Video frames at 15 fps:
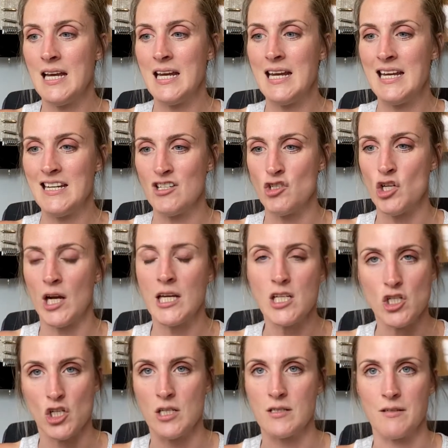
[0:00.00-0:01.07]
it
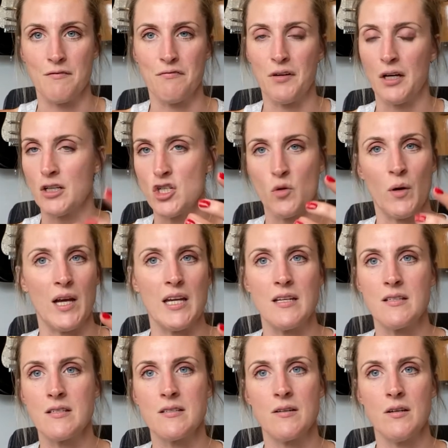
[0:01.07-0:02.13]
changes and
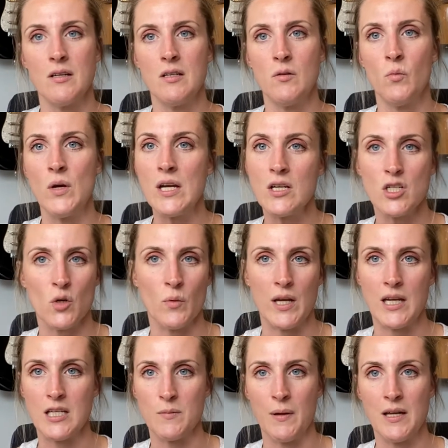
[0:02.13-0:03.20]
fluctuates week to
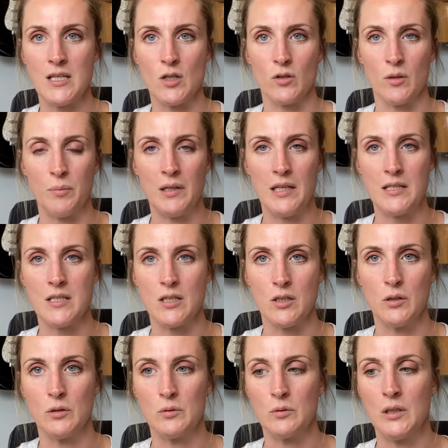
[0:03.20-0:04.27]
week depending on the
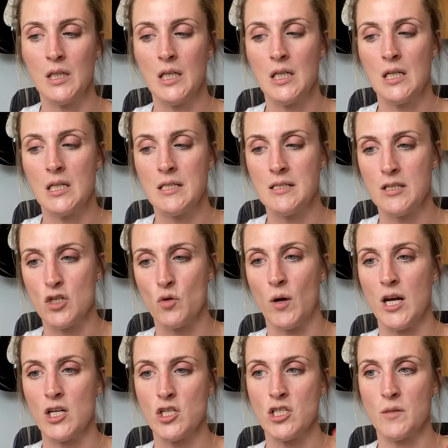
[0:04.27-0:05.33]
political
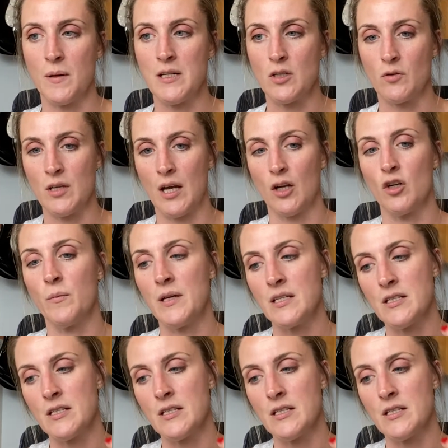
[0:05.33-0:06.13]
situation, depending on the economic